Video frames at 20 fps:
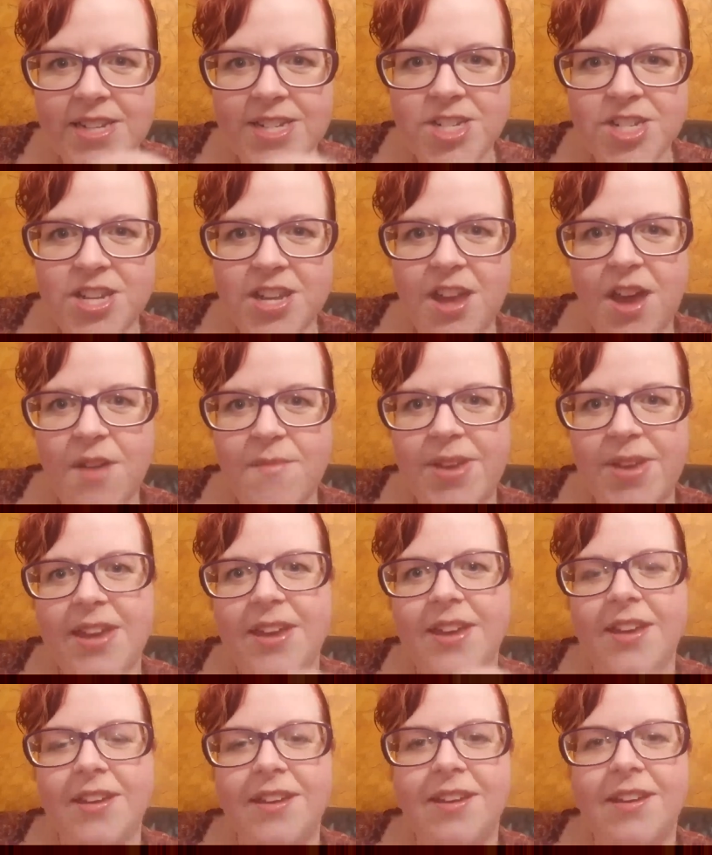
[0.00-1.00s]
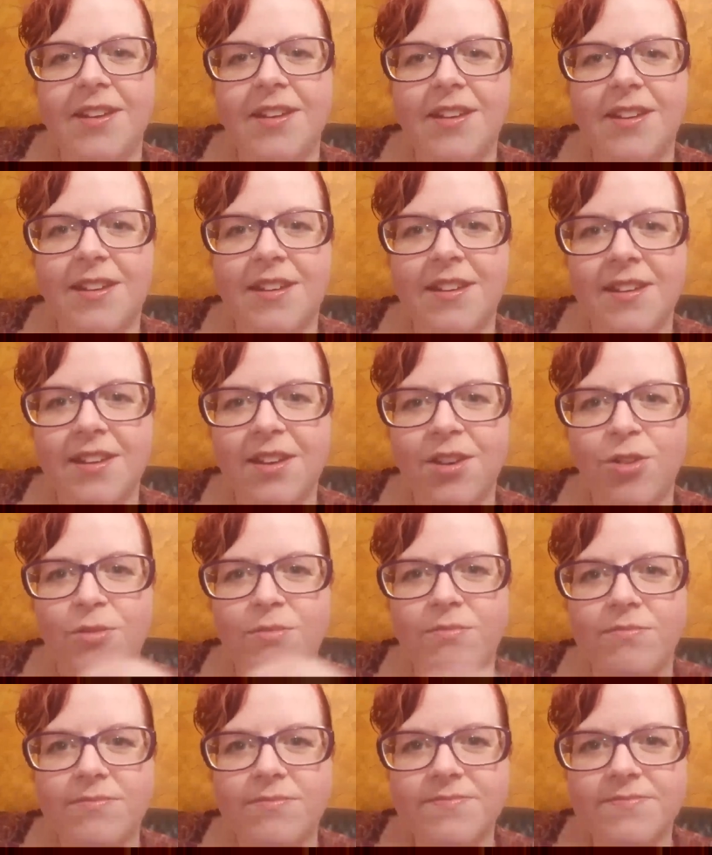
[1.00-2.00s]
Did she come in? Nope.